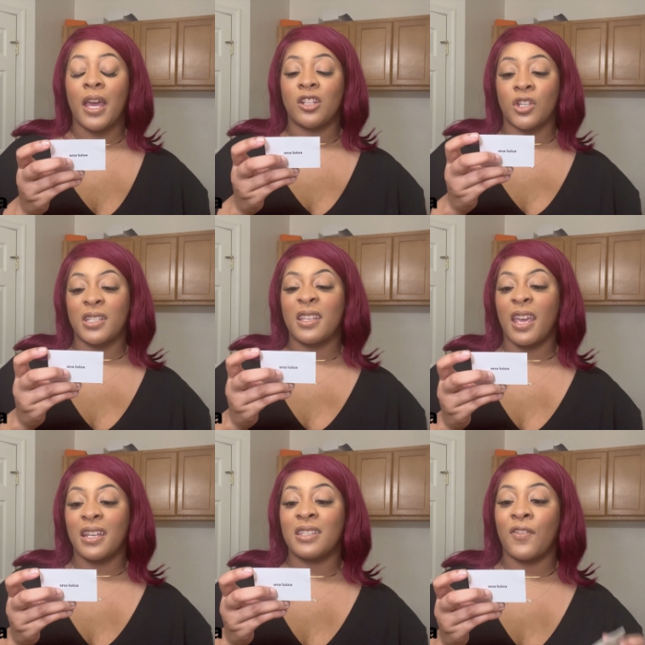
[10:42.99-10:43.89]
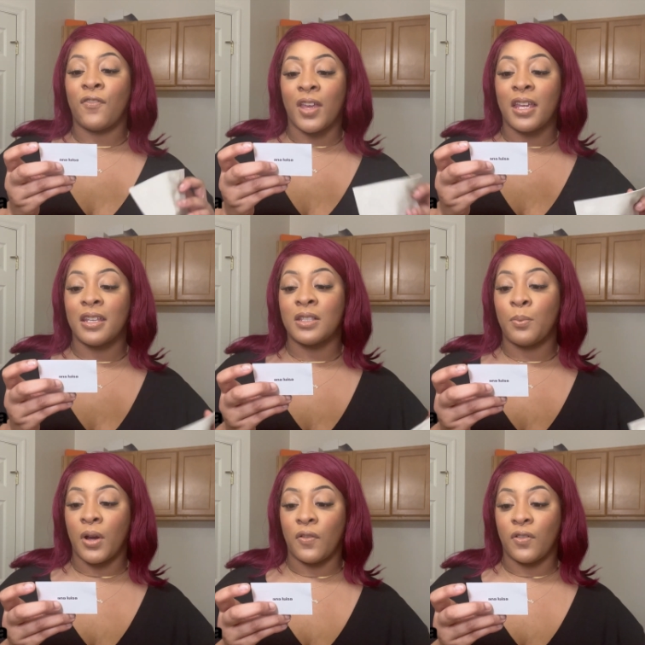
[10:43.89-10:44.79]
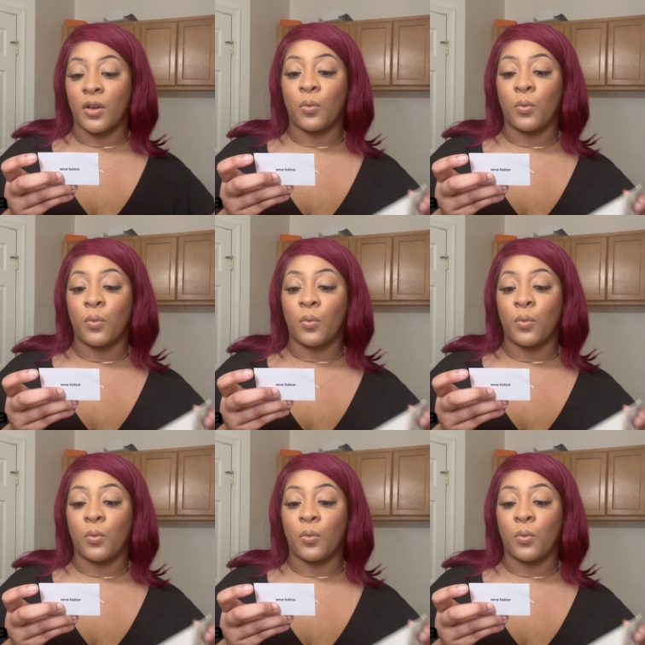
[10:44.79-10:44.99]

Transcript: Just in case the fit isn't perfect,